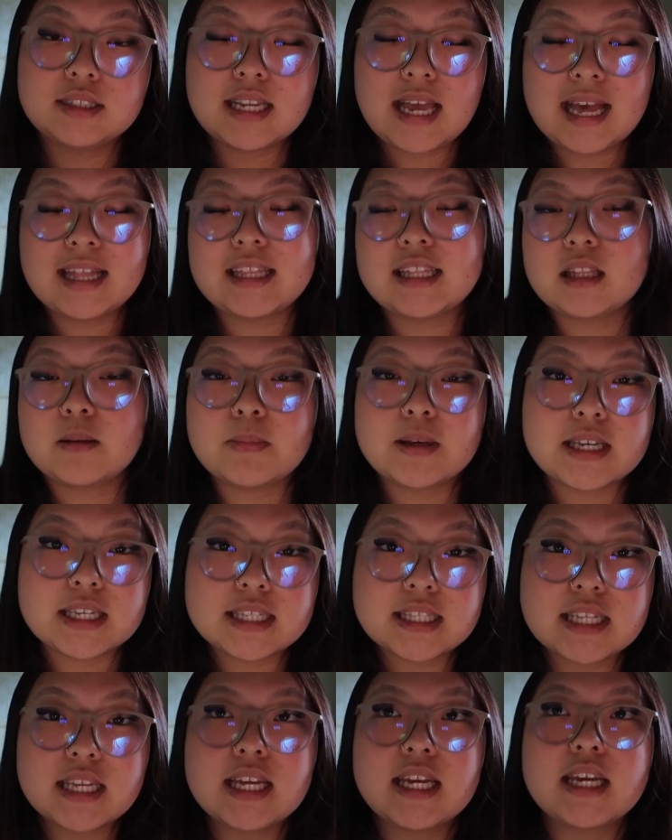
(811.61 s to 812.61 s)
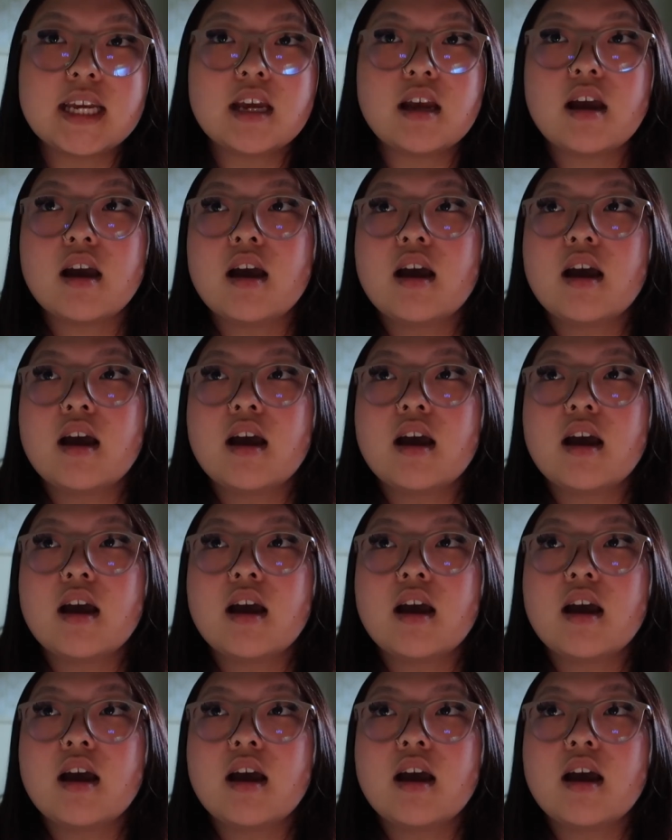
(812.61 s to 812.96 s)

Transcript: I think, the biggest thing.